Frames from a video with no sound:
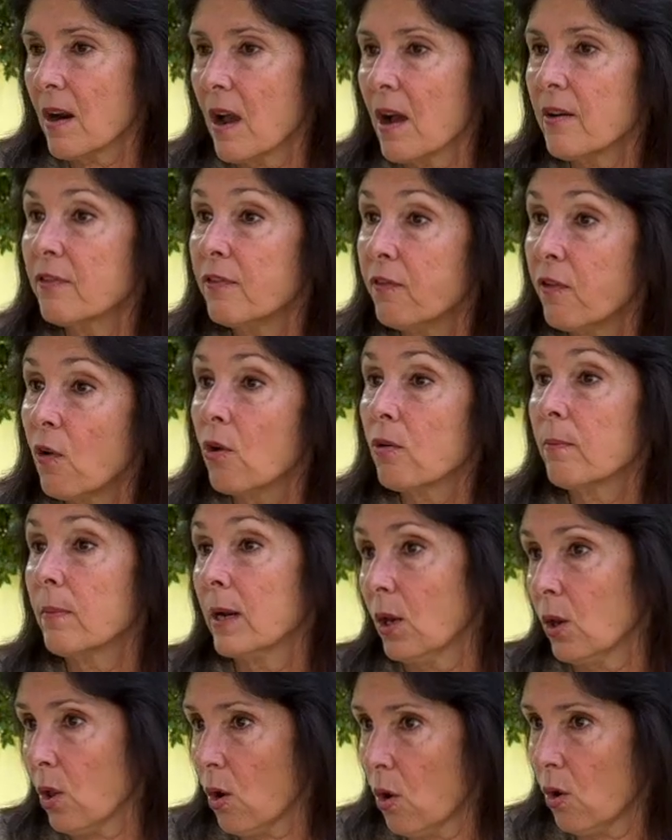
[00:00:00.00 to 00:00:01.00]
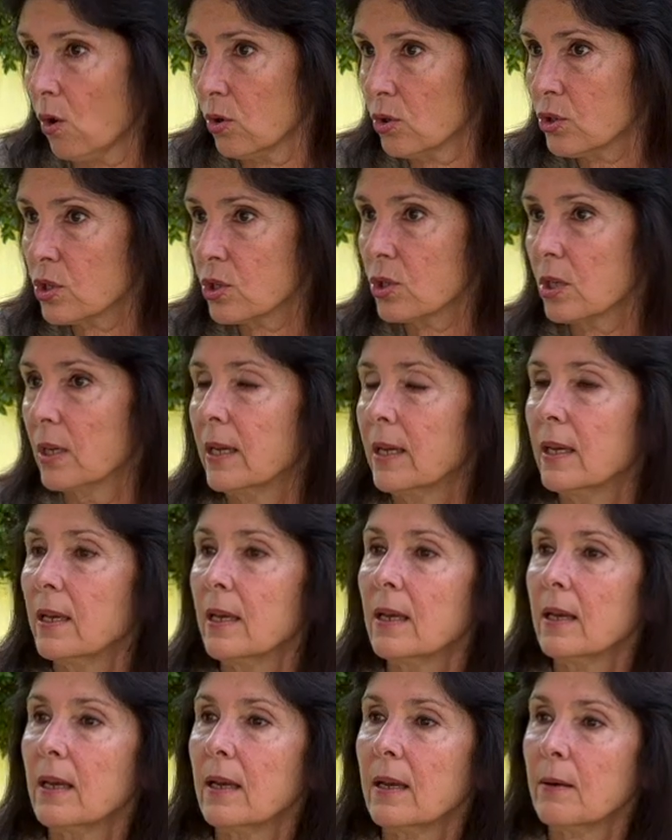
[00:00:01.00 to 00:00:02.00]
are formal laws
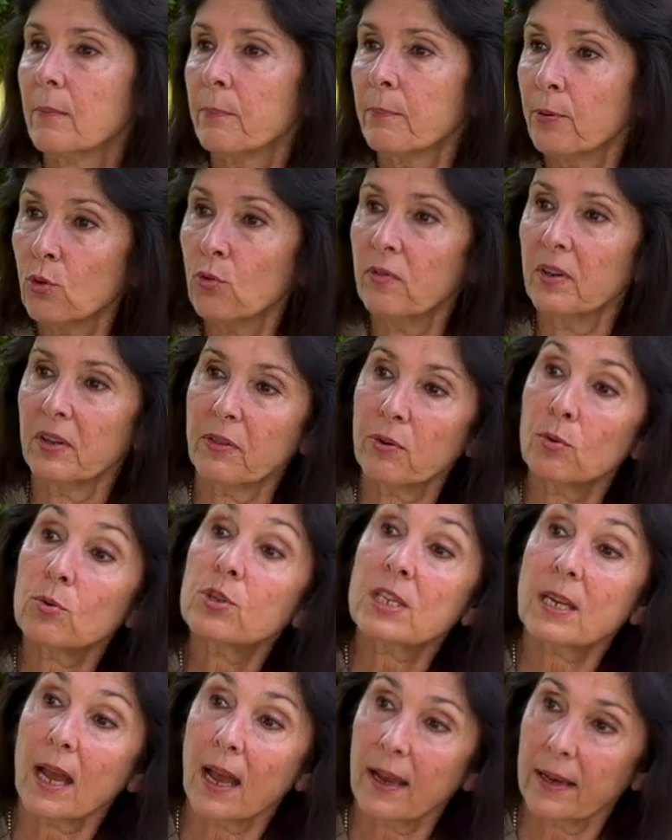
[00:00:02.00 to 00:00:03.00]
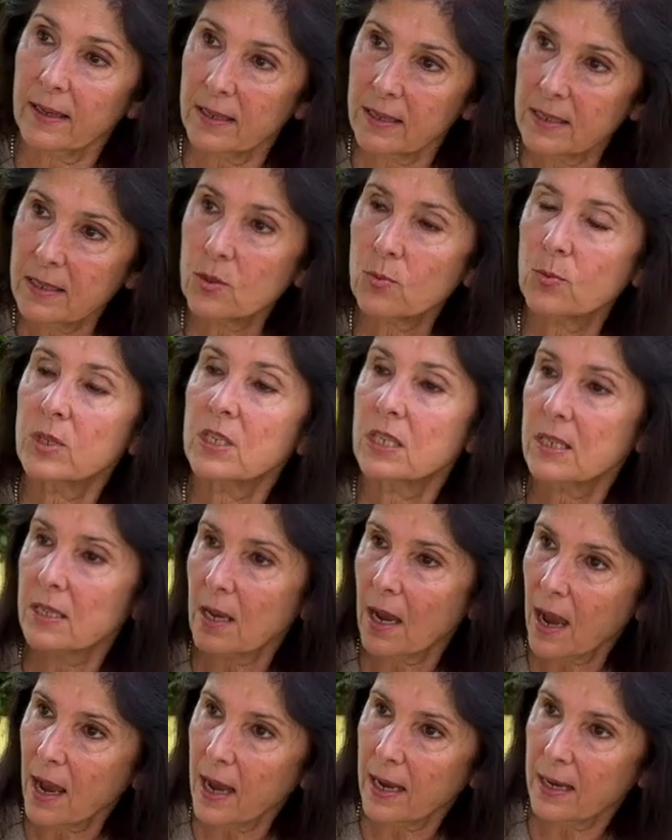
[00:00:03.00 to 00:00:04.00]
proven through science, which is the
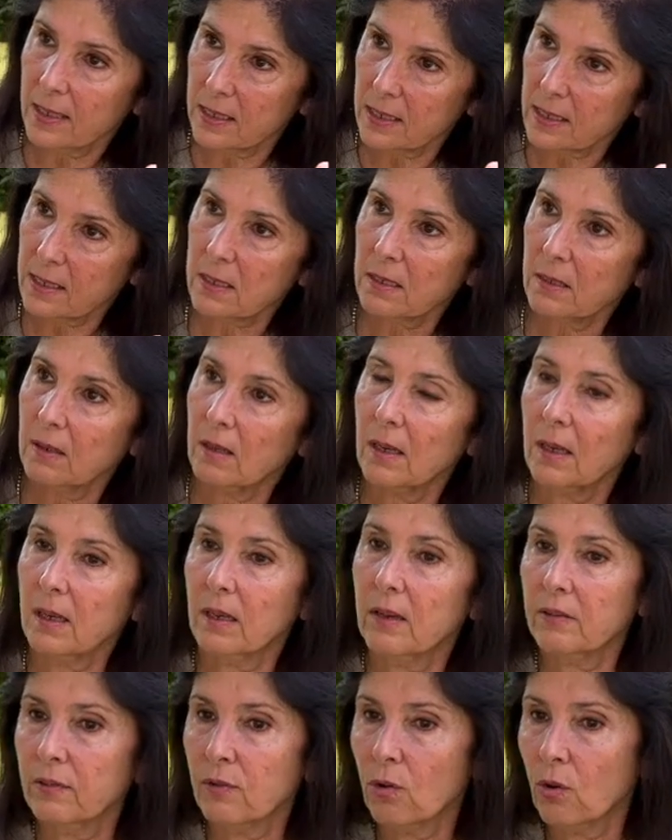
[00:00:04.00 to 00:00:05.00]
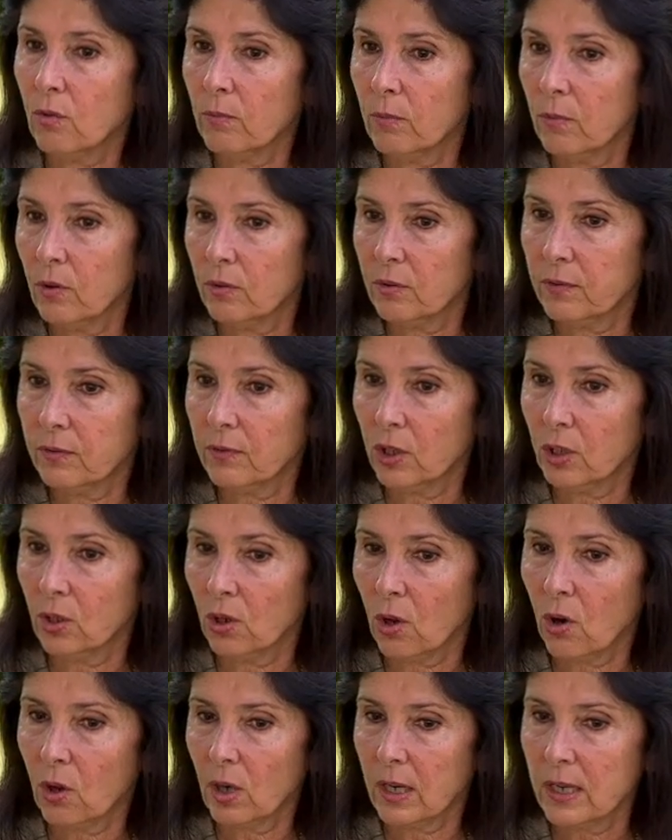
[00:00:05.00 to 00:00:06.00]
highest form of
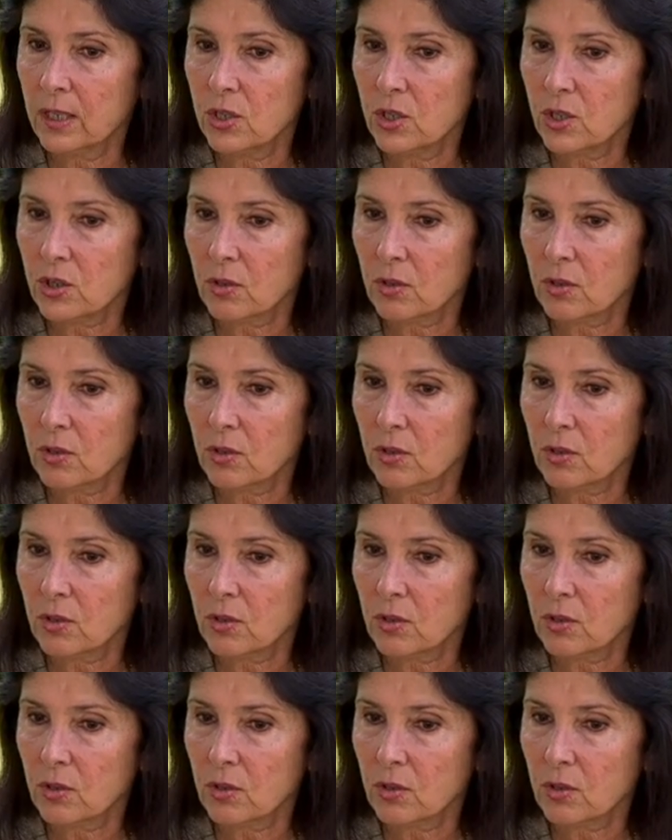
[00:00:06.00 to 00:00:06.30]
knowledge.